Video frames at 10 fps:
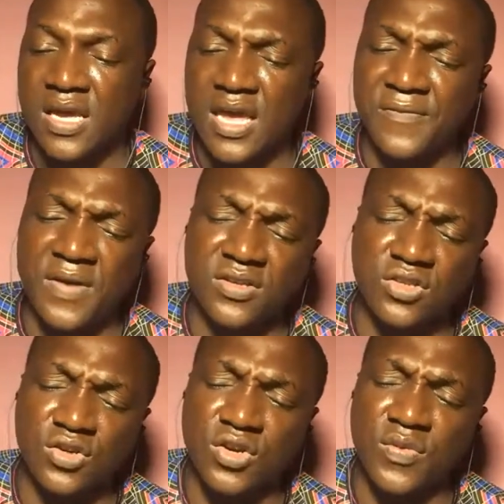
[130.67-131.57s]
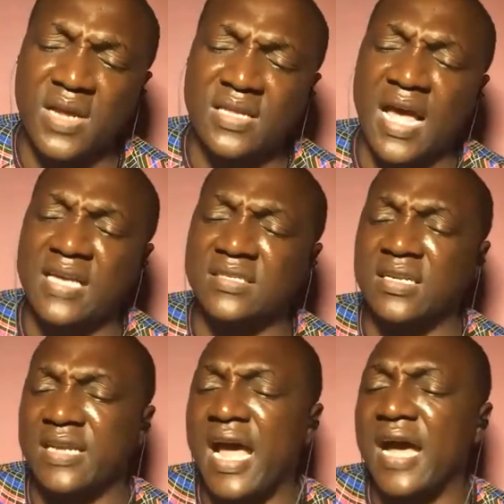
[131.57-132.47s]
If a screenwriter has
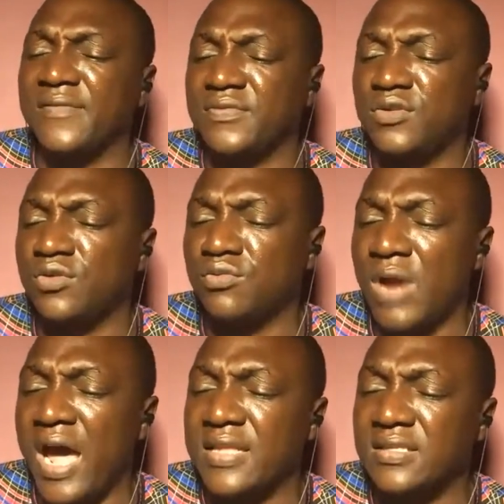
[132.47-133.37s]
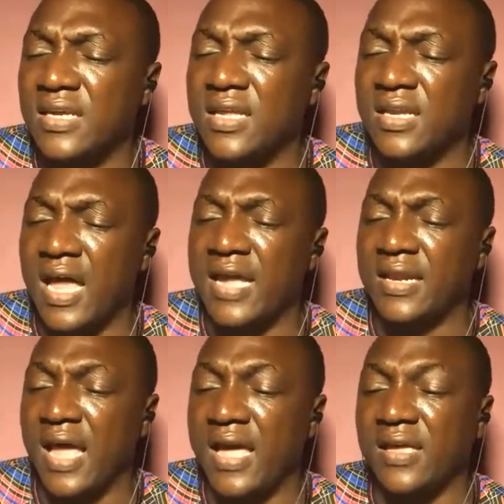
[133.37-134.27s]
the nerve to write a
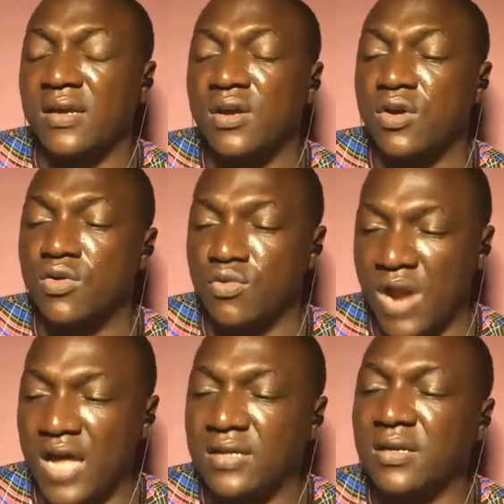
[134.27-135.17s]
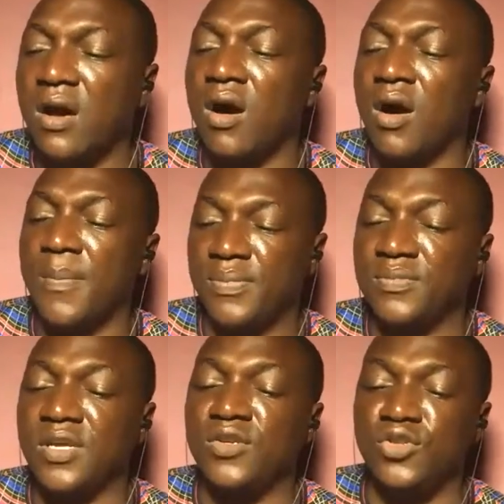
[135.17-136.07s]
line like round up
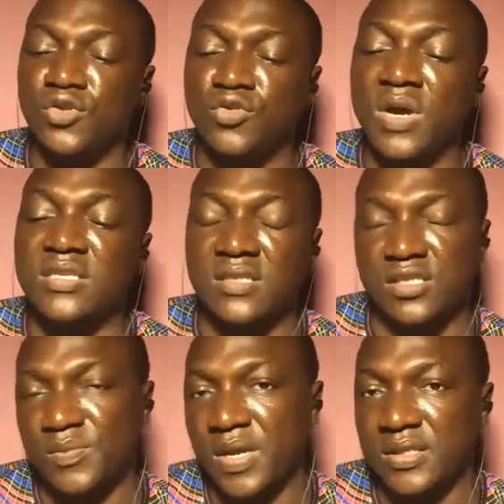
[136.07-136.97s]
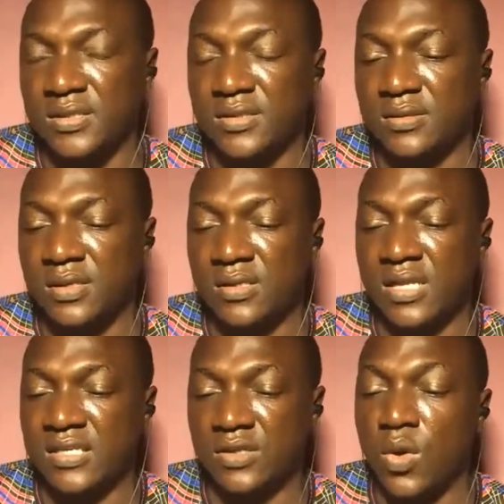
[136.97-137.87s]
the usual suspect,
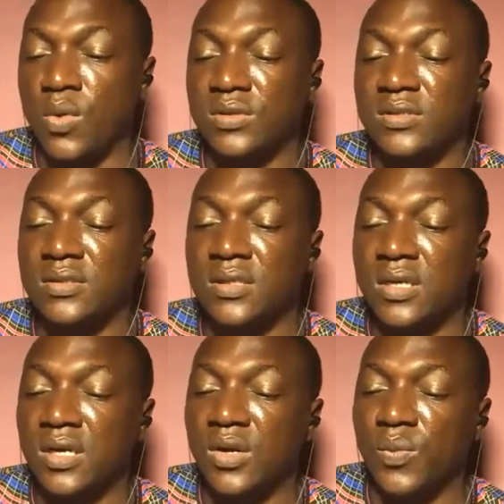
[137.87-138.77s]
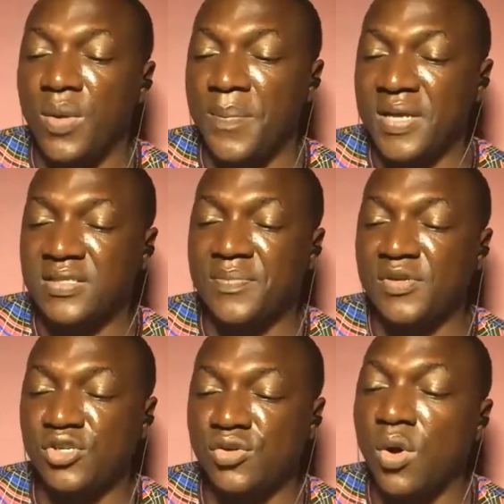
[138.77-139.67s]
that's quote, we better
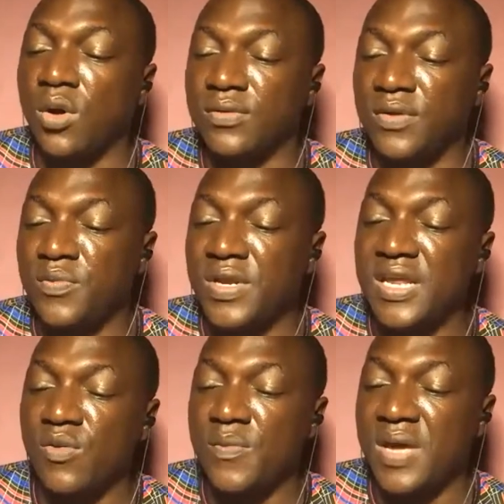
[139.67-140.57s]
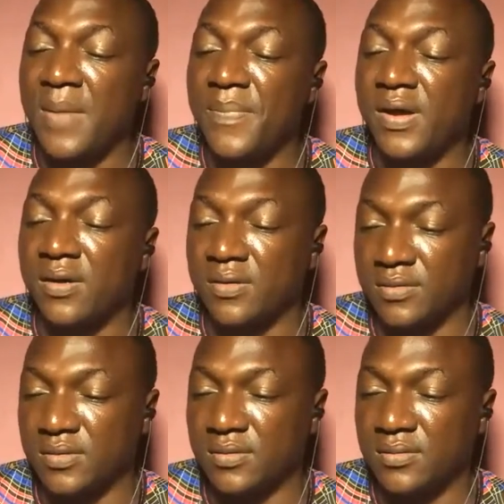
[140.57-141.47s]
be sure the reader will be appalled.